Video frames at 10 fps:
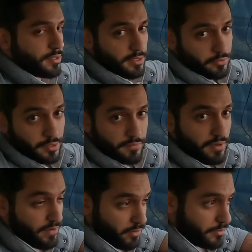literally
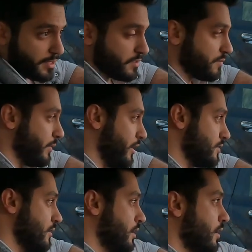500,000
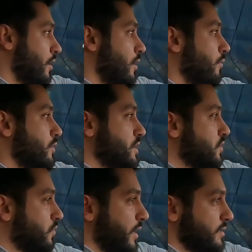miles, which is
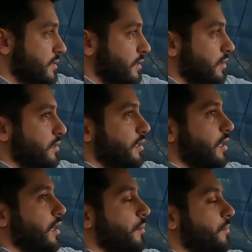crazy.
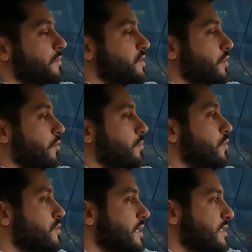So
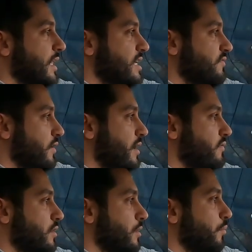those things last
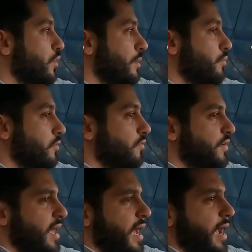forever. They're bulletproof,
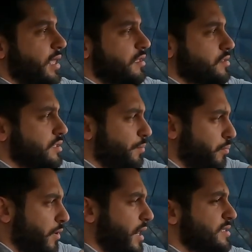and they're
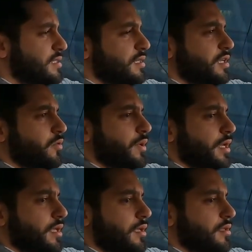surprisingly
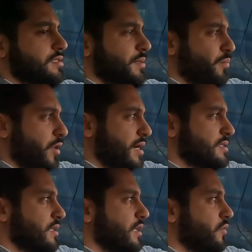quick.
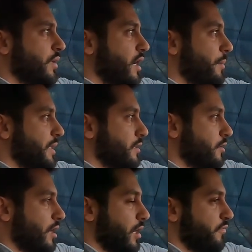Surprisingly quick. I mean,
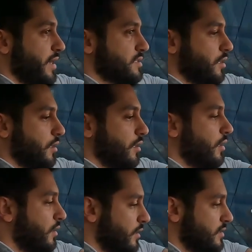they're not a fast car.
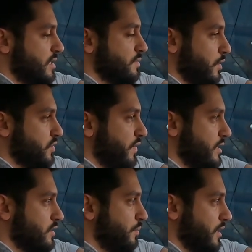This is much
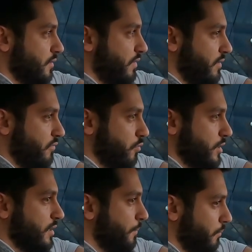faster, being the
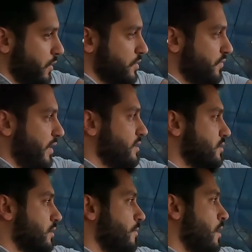540, much faster.